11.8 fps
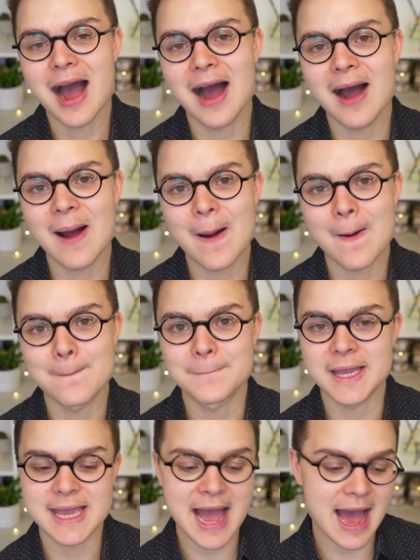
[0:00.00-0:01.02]
Um,
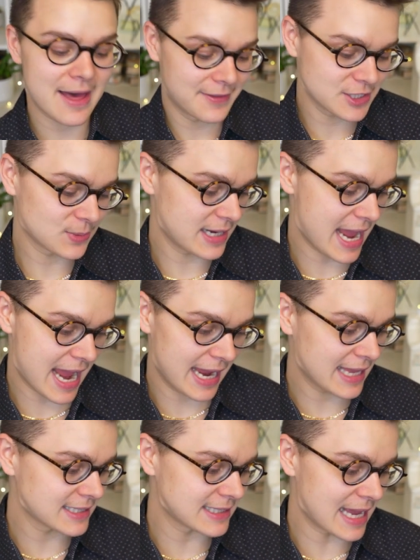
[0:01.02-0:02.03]
but yeah, this one
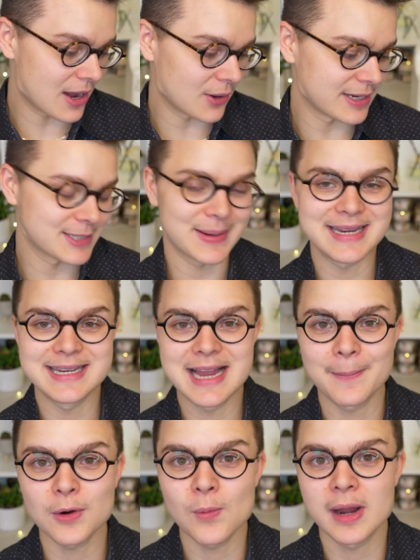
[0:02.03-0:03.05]
hands down is my
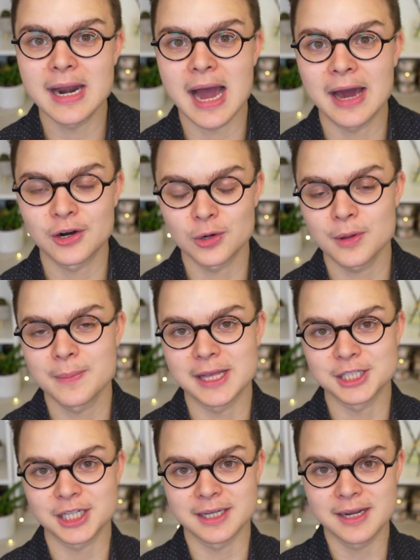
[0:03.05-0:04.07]
number one honorable
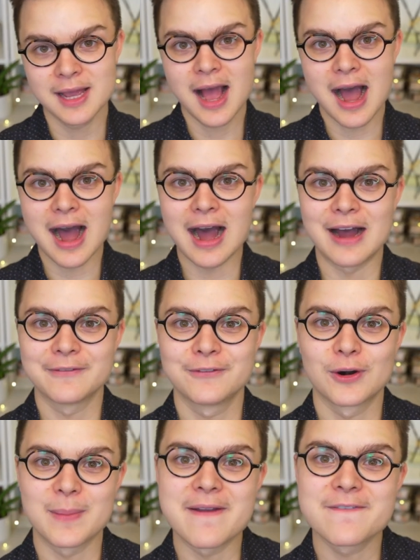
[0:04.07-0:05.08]
mention uh,
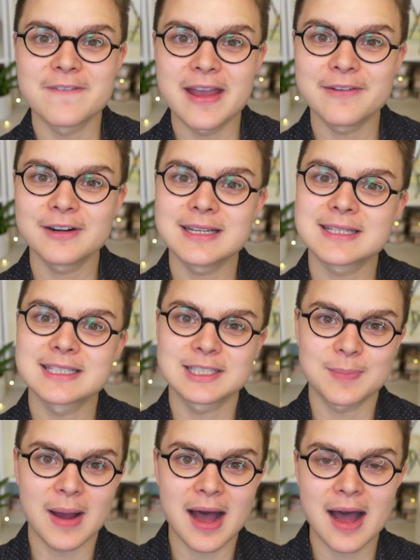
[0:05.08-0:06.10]
for my favorite
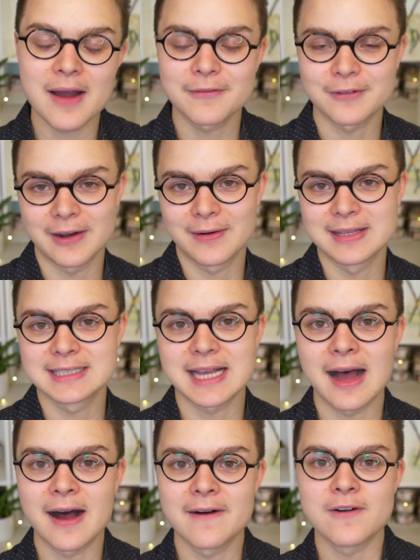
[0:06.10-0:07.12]
spa fragrance
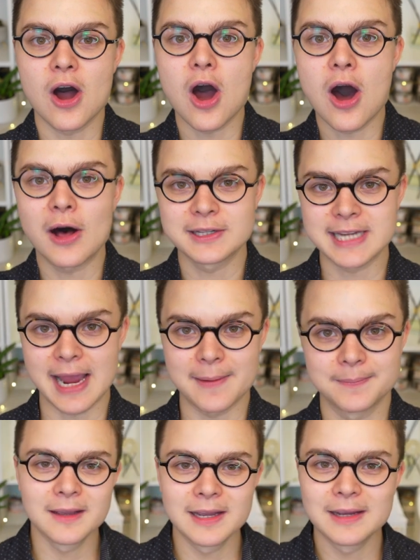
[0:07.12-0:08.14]
of all
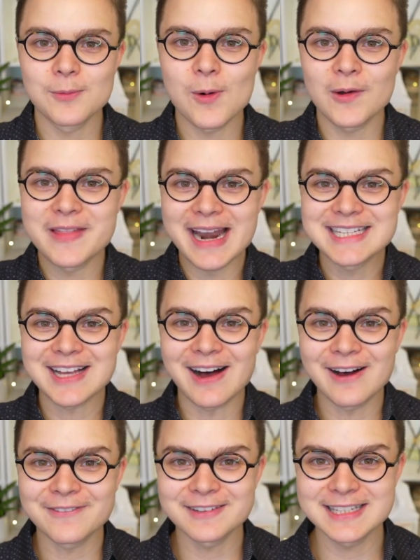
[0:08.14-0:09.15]
time. Well, that is
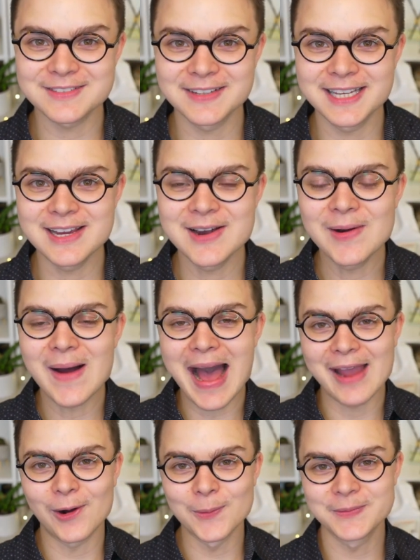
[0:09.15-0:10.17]
all for this video.
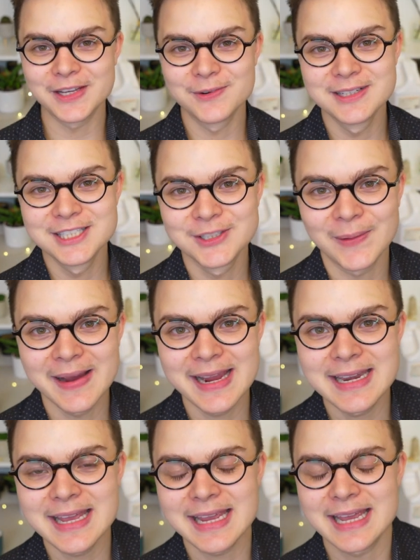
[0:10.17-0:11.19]
I hope that you
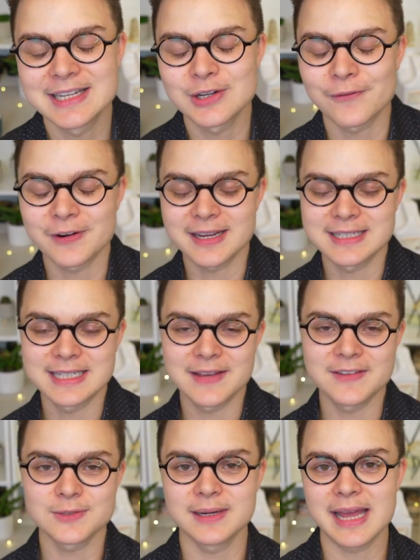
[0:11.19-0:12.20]
enjoyed and don't forget to
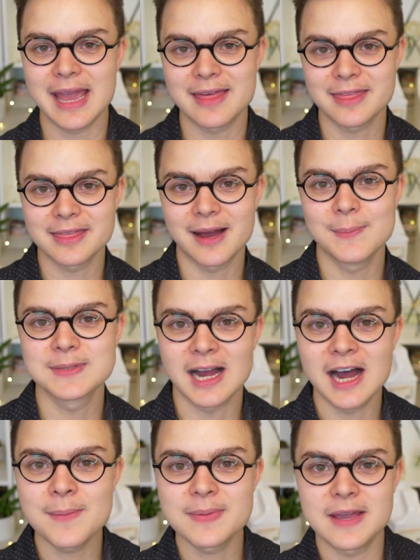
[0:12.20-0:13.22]
give this one a thumbs
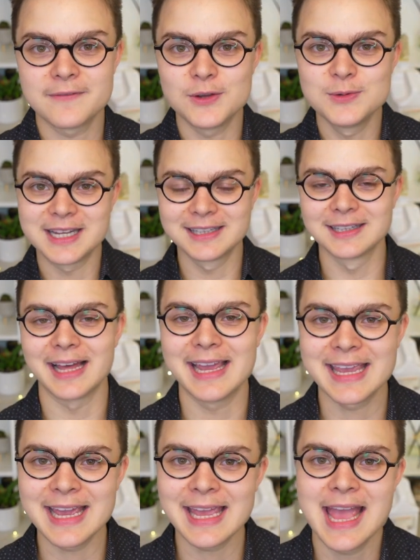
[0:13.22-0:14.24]
up if you did
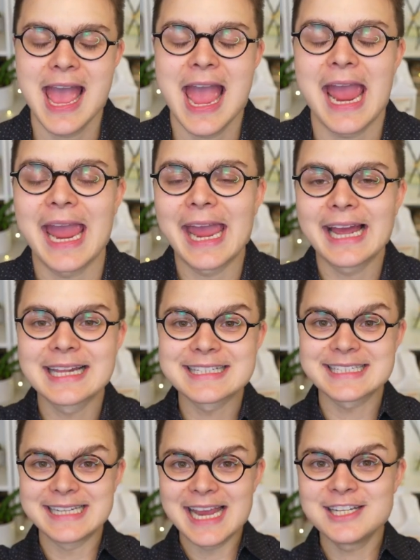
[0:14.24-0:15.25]
like it. And
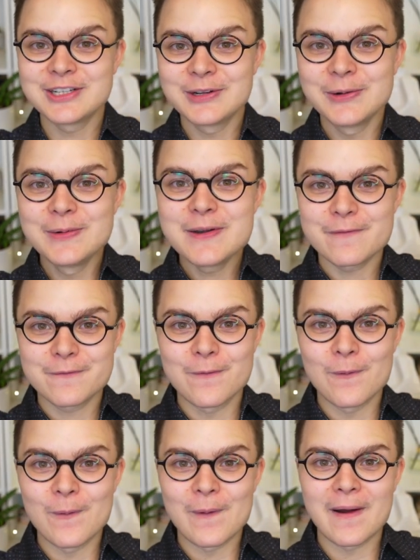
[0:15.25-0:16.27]
stay tuned
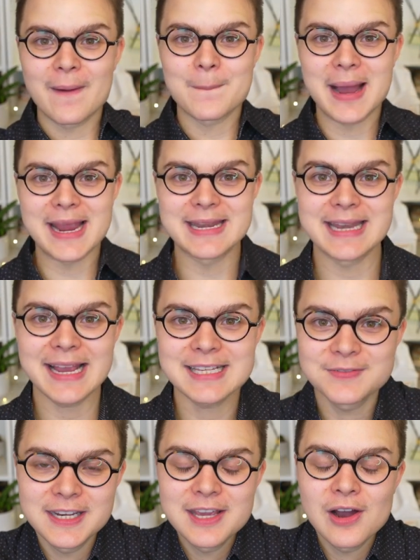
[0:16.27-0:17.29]
for my
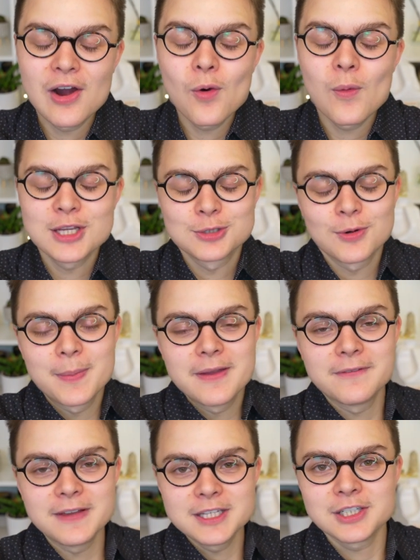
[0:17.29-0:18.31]
next video, which will be
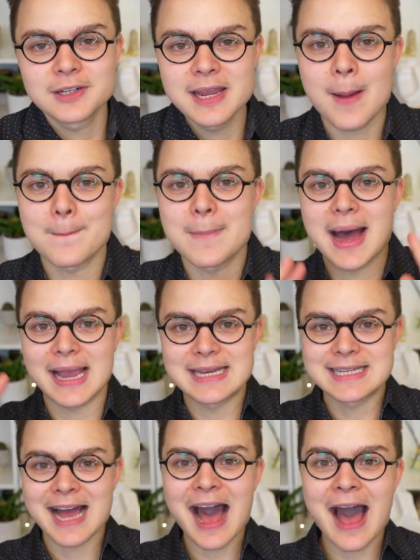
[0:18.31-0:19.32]
featuring my
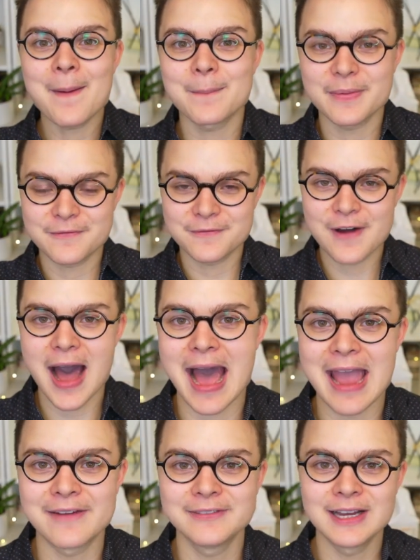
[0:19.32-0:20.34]
top
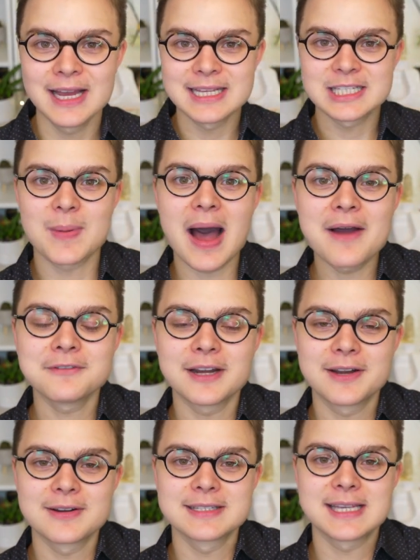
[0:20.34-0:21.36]
five spa
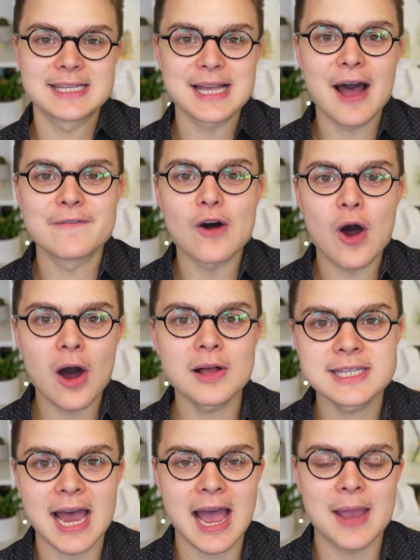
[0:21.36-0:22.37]
fragrances of
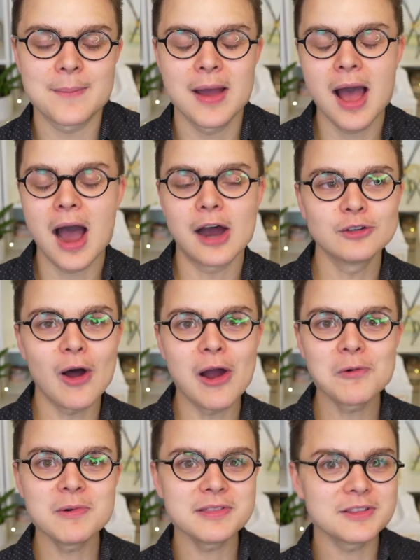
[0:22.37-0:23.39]
all time,
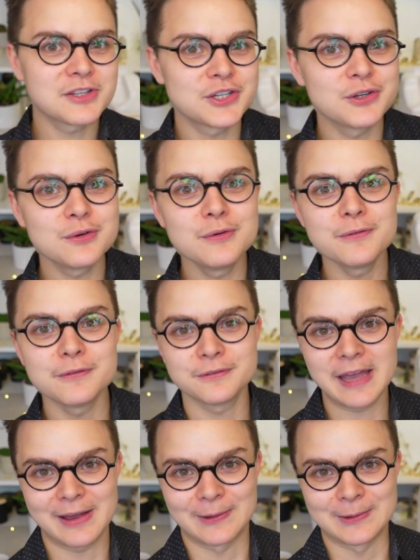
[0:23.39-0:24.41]
along with two
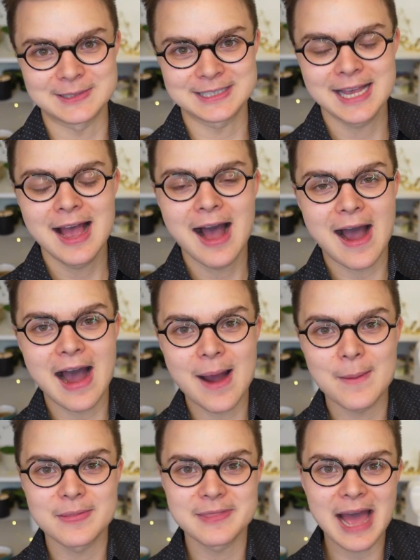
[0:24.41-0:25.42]
fails.
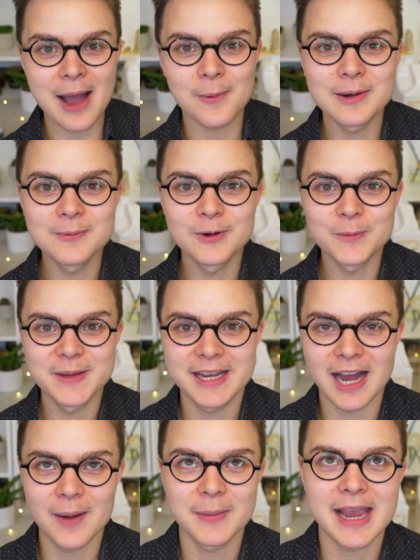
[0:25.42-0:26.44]
Um, and that one will be
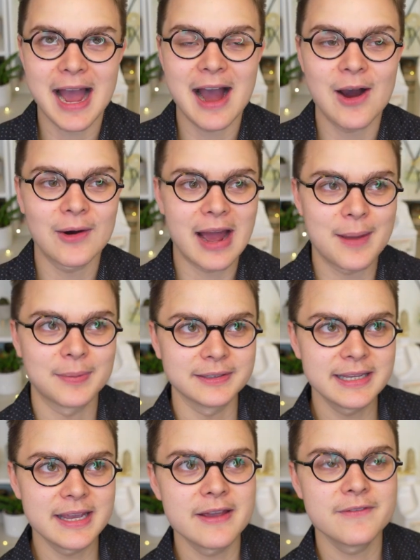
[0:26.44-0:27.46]
coming out, I
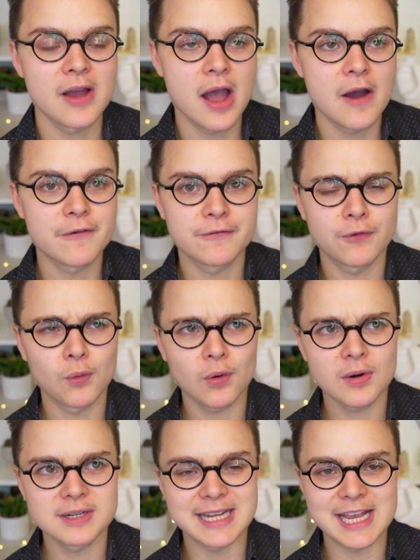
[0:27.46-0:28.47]
believe,
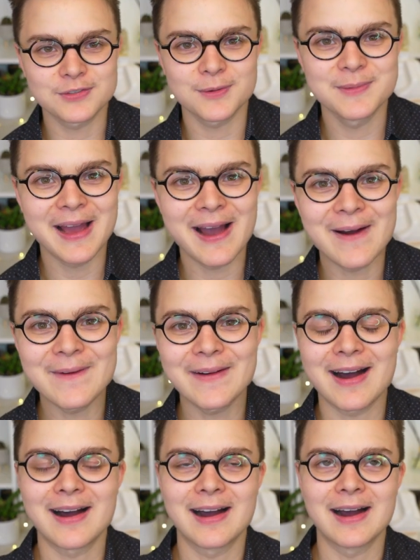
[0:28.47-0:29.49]
four days from
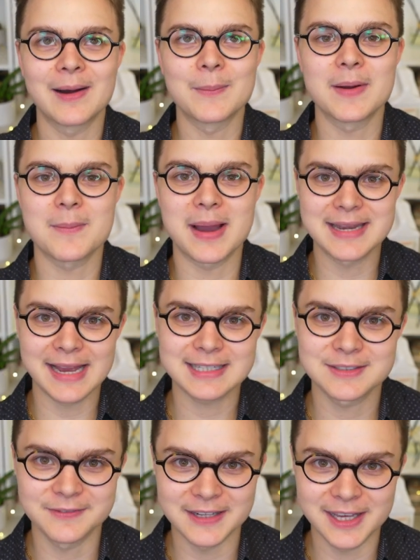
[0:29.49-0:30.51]
now um, my
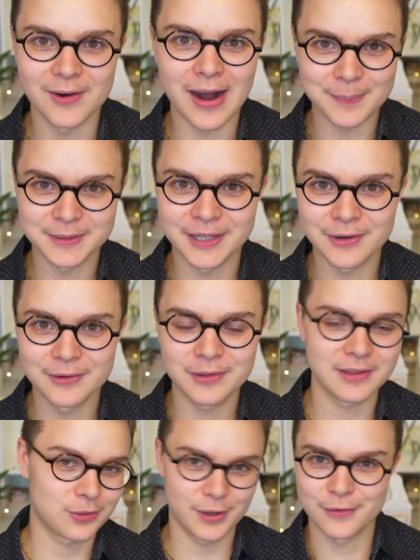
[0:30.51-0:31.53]
next video
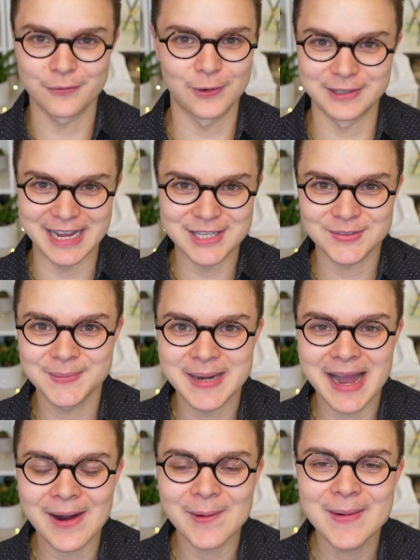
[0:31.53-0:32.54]
upload three or four days from
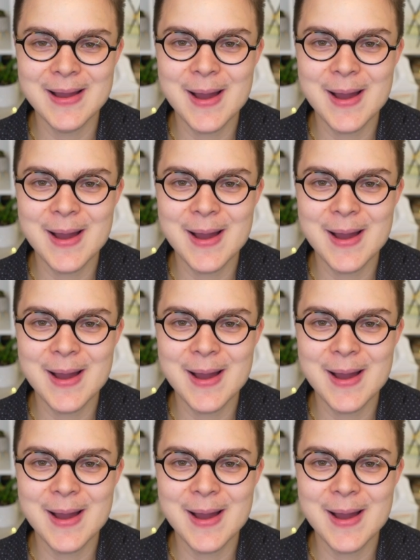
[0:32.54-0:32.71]
now.